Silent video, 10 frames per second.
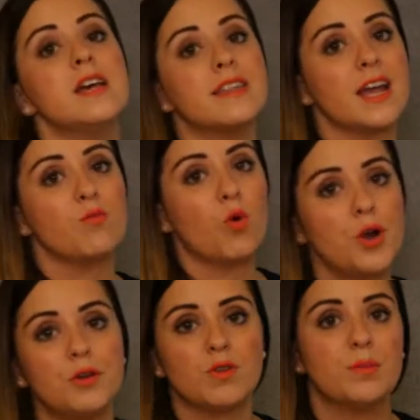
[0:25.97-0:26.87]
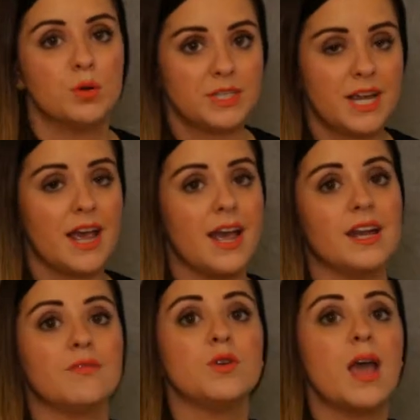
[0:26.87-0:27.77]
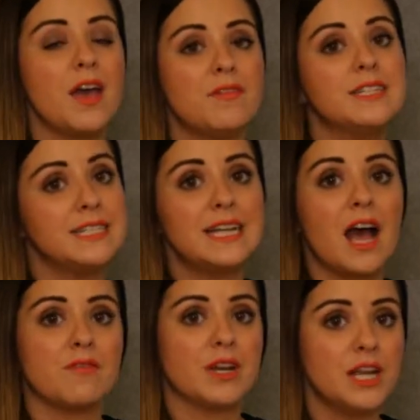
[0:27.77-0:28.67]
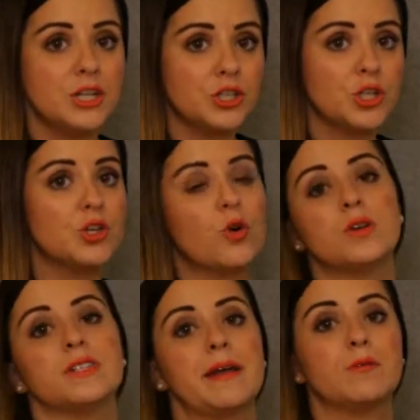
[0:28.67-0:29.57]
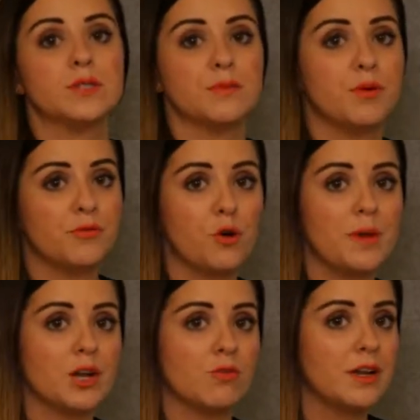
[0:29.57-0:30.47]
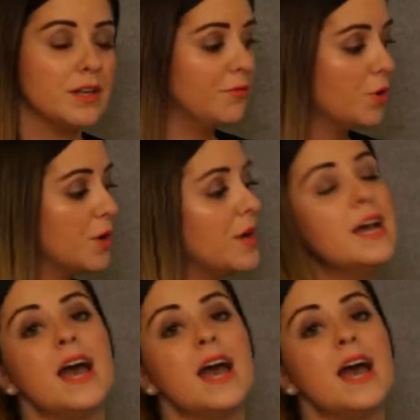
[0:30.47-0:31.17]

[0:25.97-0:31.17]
they won't rip or tear, and if you ever did have an issue or something wasn't performing correctly for you,